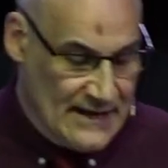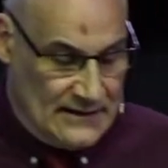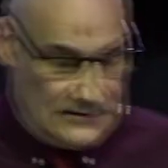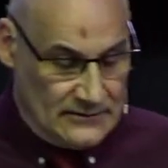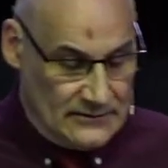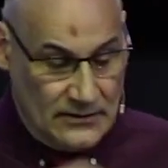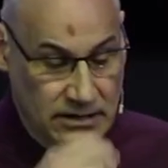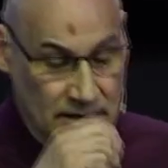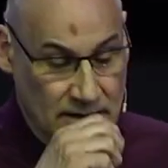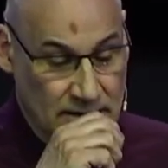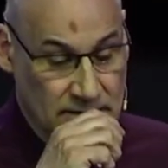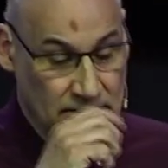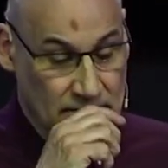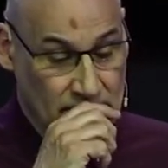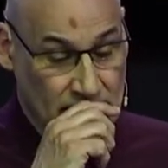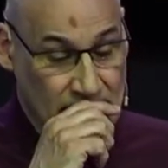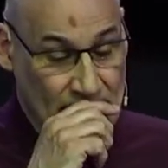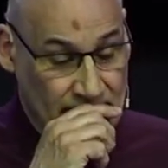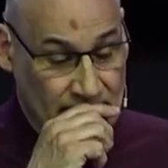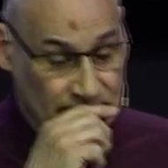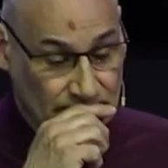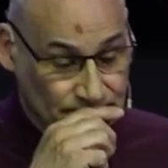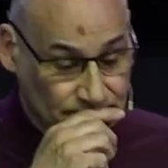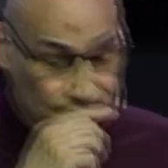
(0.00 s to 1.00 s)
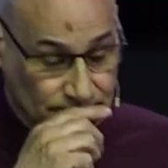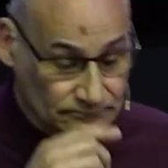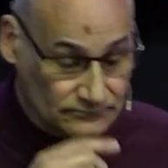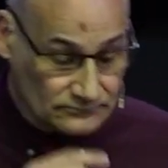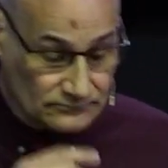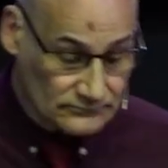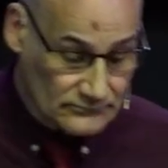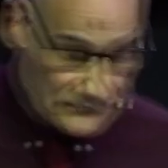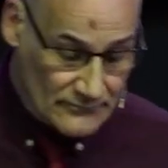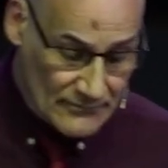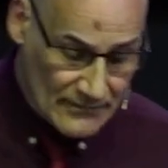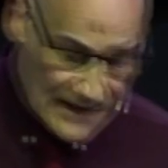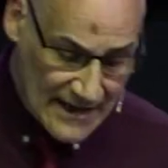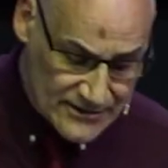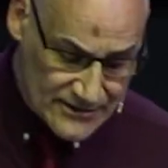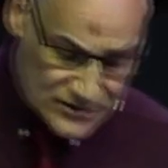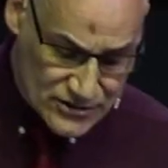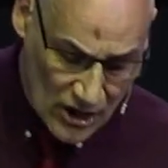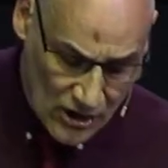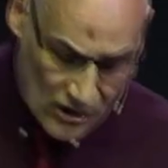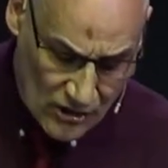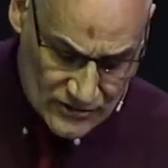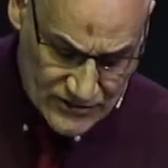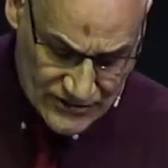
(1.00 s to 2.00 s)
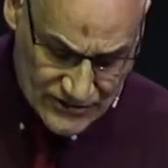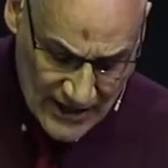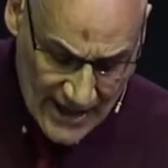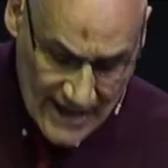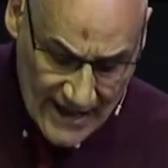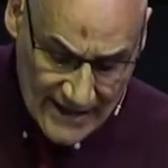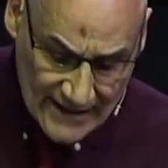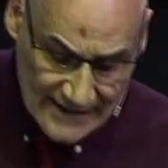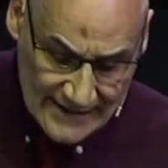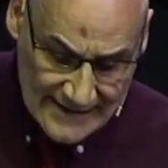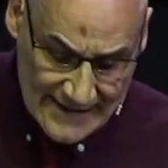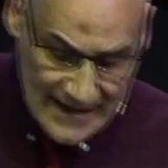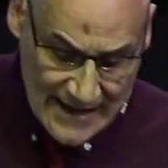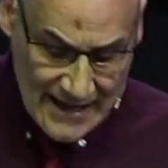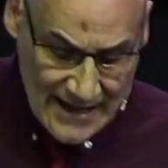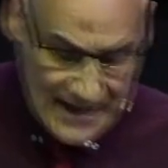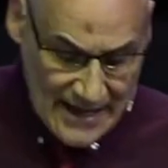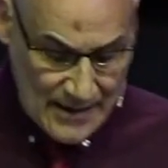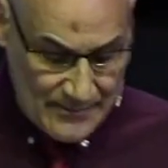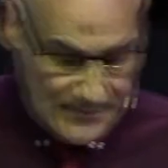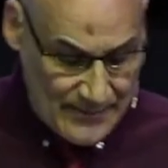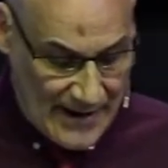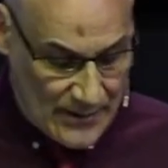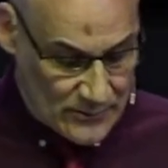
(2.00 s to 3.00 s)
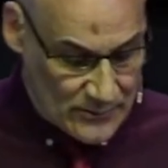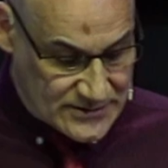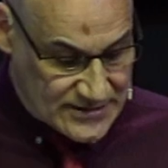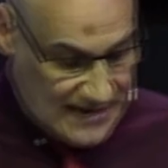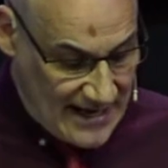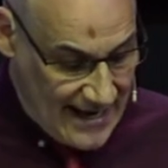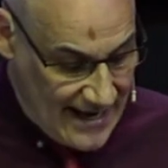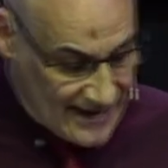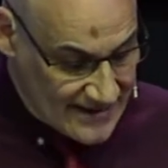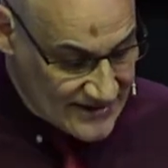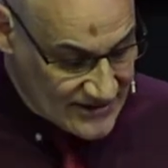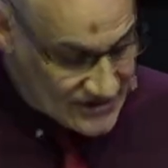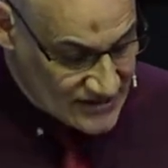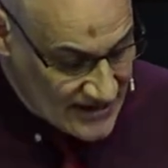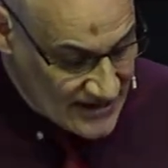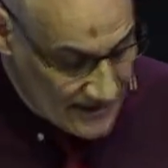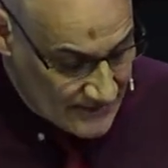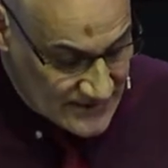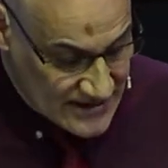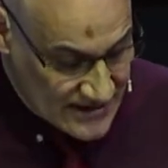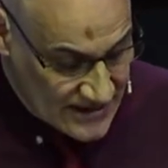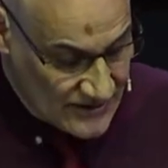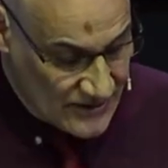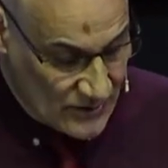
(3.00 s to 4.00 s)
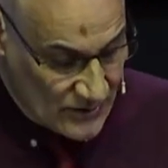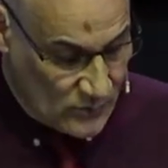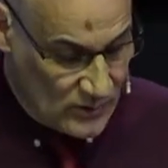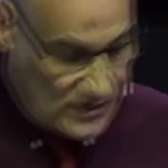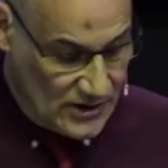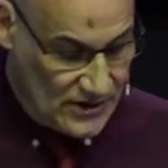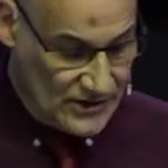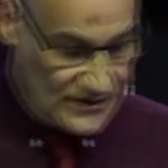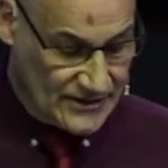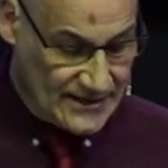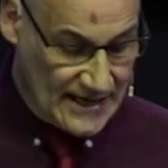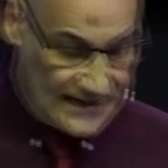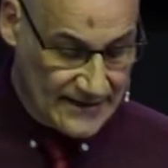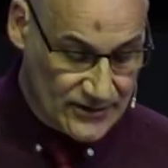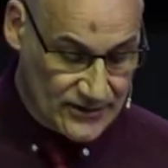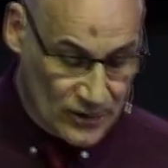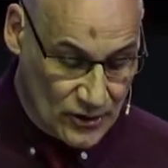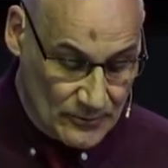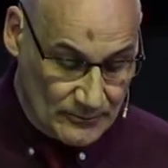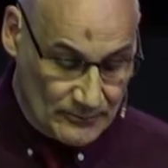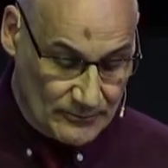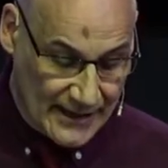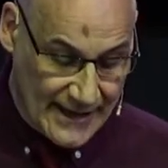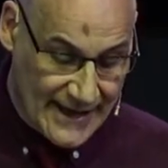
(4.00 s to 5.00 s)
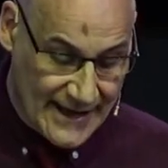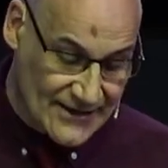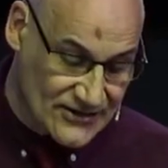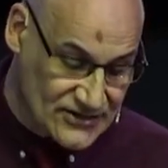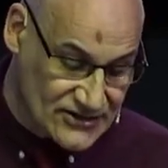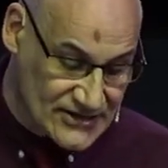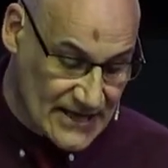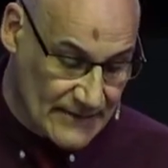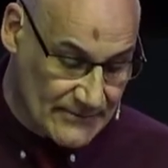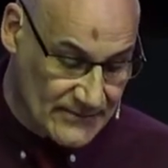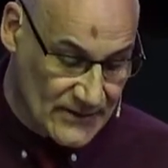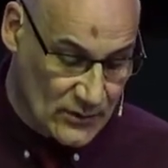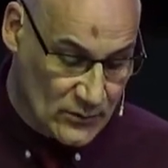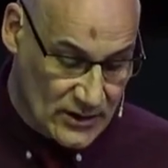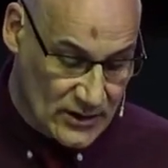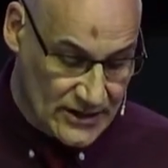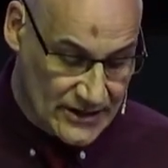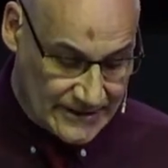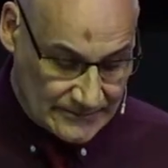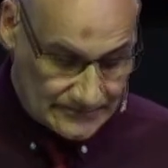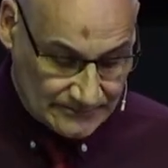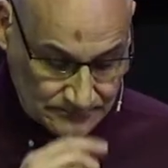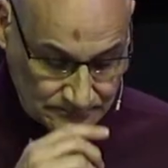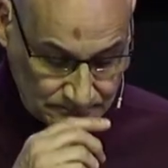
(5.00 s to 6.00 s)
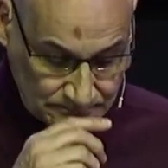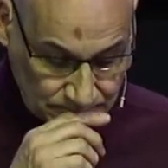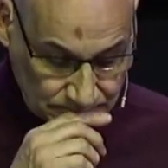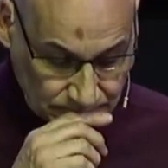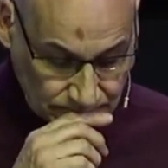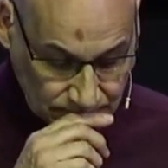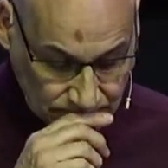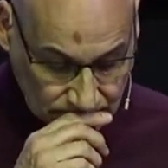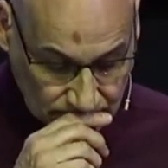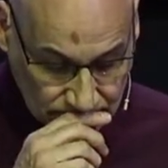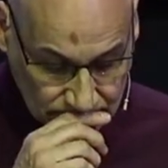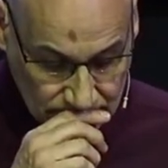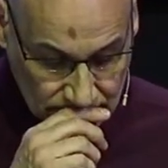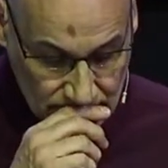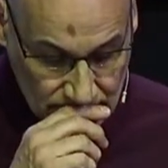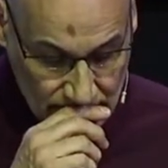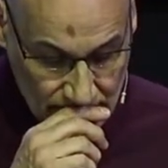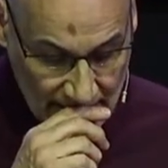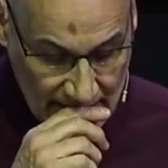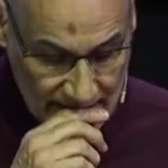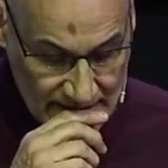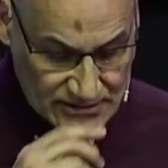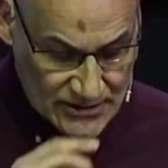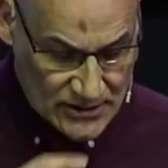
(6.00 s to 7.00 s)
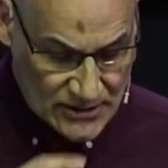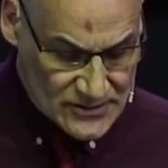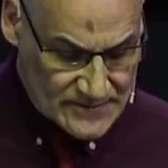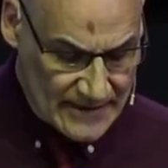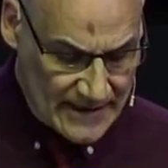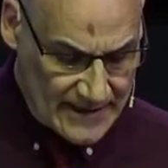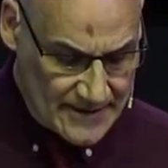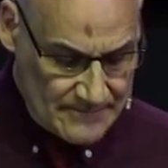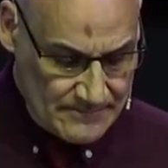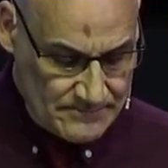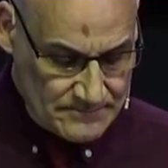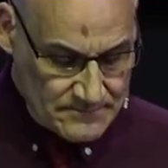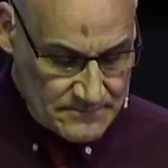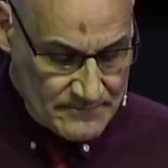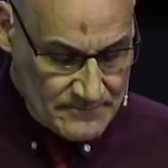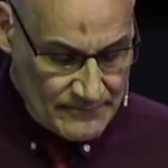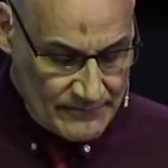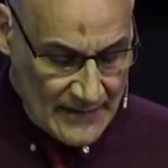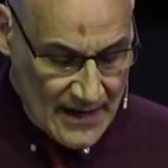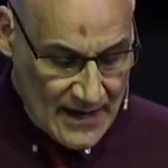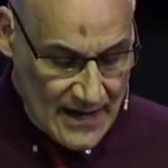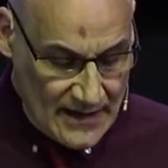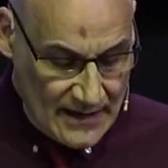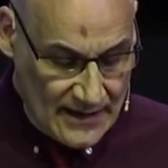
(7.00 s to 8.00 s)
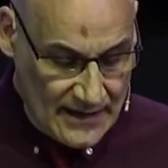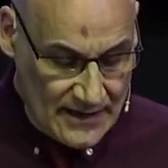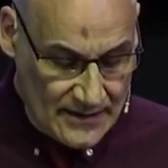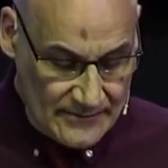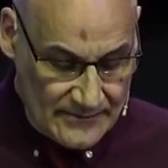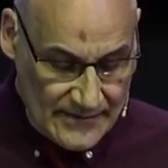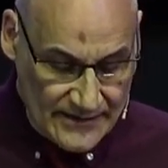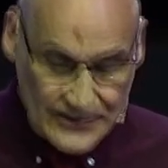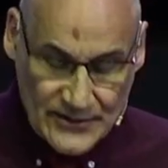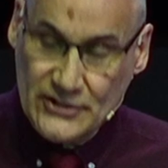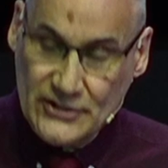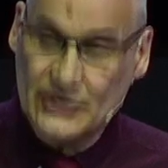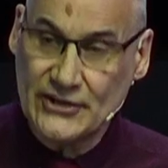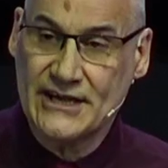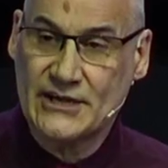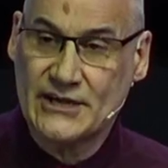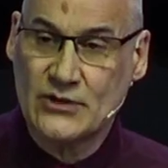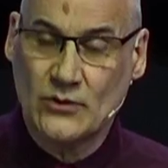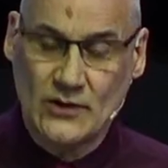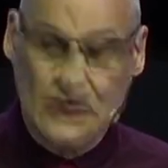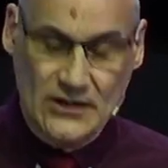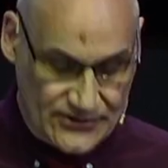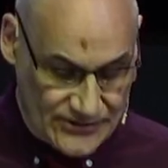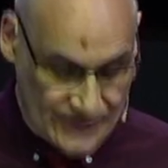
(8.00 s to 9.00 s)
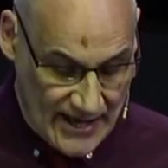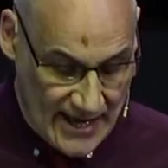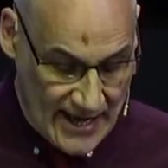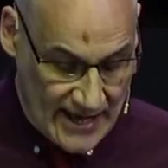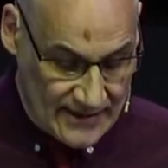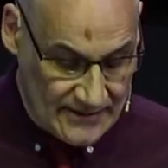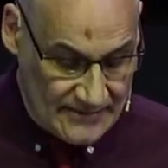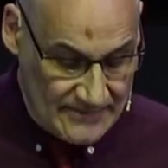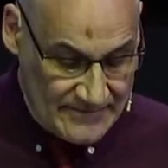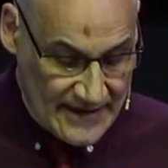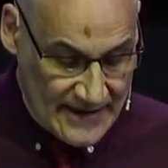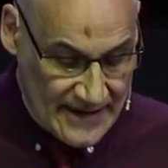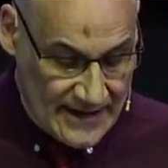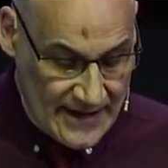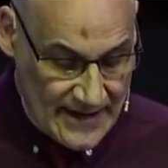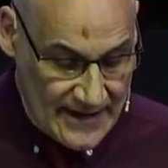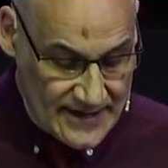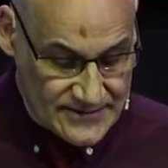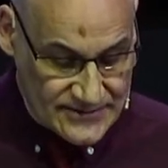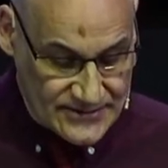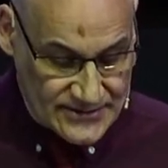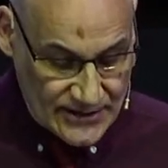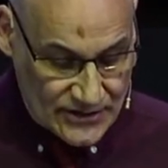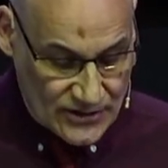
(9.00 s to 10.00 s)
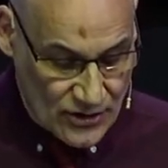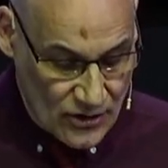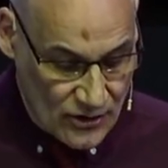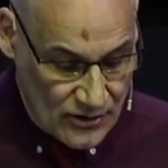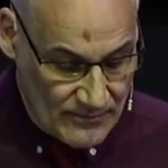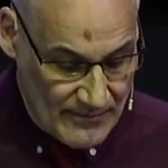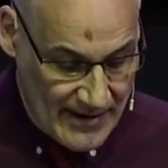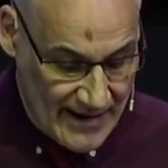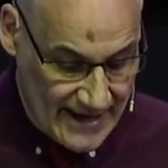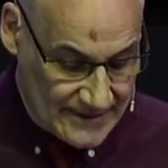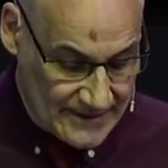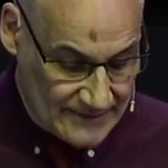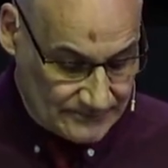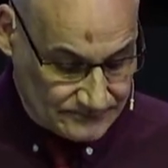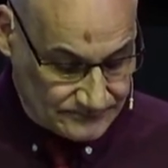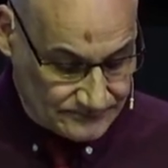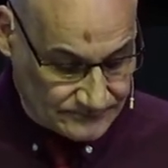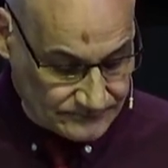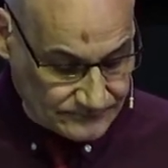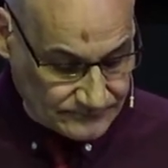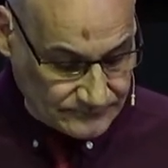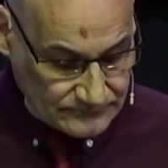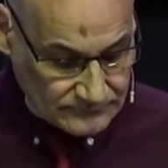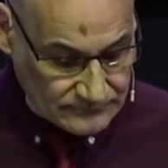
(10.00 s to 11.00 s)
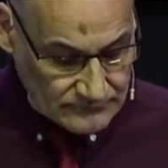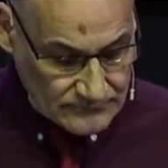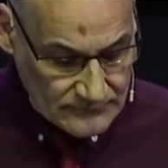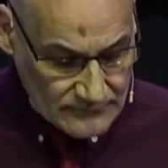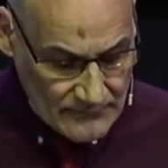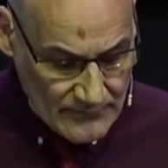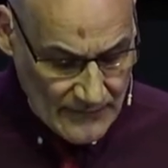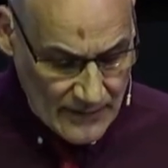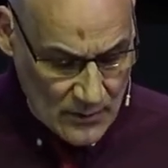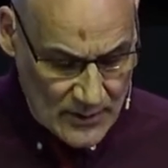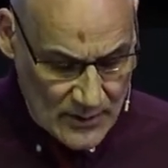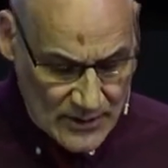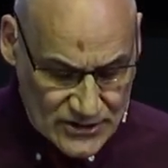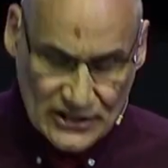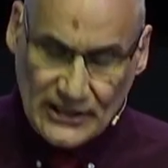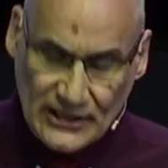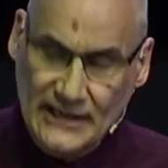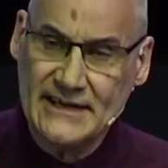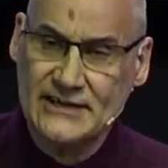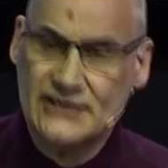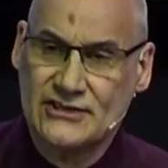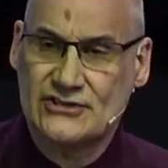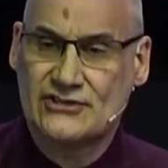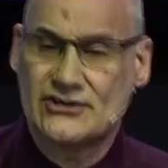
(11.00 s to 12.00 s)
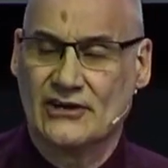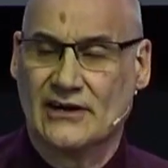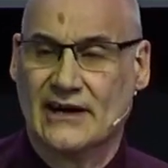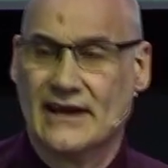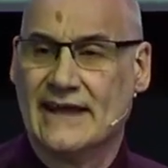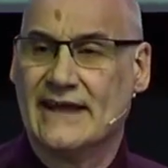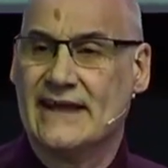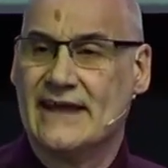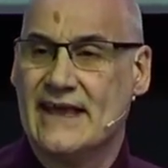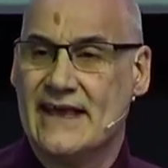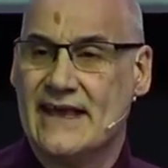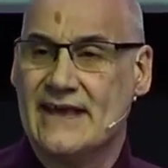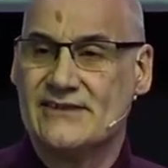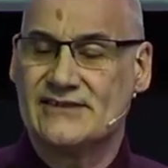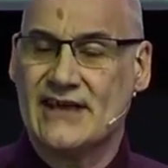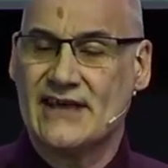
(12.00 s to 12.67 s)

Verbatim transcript: it talks there about accepting the word and humbly accept the word. Excuse me. Um, the Greek word there is dechomai, which literally is a